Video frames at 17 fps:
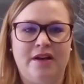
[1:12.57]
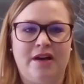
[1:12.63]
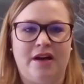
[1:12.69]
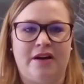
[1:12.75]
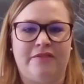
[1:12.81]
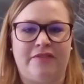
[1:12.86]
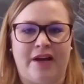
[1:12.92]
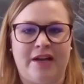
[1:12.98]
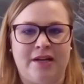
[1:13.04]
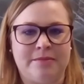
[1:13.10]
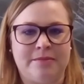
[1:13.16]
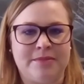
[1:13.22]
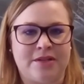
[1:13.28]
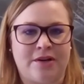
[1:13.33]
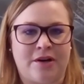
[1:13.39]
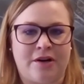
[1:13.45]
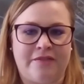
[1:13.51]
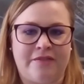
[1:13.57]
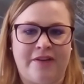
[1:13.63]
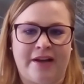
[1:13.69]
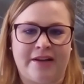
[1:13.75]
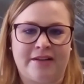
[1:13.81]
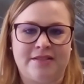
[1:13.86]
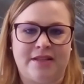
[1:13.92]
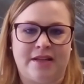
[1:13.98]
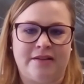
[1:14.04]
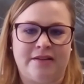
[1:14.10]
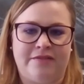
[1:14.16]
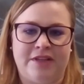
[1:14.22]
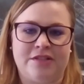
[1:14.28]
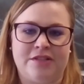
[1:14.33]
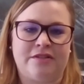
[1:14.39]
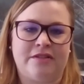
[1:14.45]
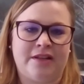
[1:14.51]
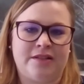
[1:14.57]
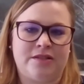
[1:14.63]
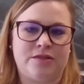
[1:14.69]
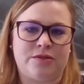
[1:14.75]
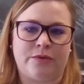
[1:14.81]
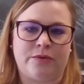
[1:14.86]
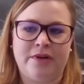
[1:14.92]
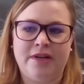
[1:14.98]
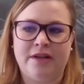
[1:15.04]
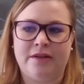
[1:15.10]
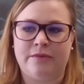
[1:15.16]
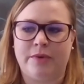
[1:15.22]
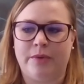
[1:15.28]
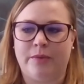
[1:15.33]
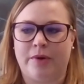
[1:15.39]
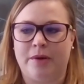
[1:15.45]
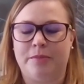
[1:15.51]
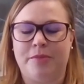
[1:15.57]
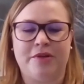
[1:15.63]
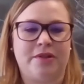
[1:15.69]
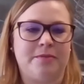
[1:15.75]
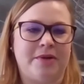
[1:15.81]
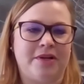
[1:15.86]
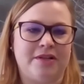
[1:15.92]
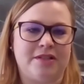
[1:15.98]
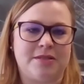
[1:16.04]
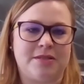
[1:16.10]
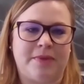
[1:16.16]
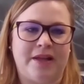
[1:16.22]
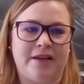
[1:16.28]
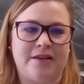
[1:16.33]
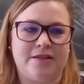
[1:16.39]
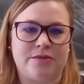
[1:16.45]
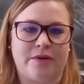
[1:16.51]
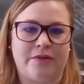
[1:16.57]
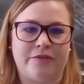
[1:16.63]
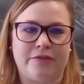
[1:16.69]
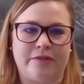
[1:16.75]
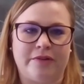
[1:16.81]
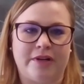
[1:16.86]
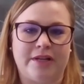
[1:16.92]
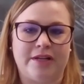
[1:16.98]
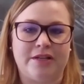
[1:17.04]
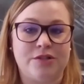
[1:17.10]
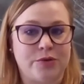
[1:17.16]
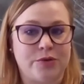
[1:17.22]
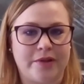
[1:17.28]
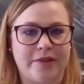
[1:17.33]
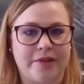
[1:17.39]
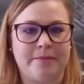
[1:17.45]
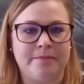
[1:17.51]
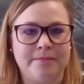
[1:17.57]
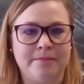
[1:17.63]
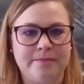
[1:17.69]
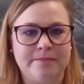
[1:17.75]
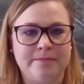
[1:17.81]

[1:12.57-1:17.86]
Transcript: of items and artifacts that feature that story, and we want to put them on display so everyone can enjoy them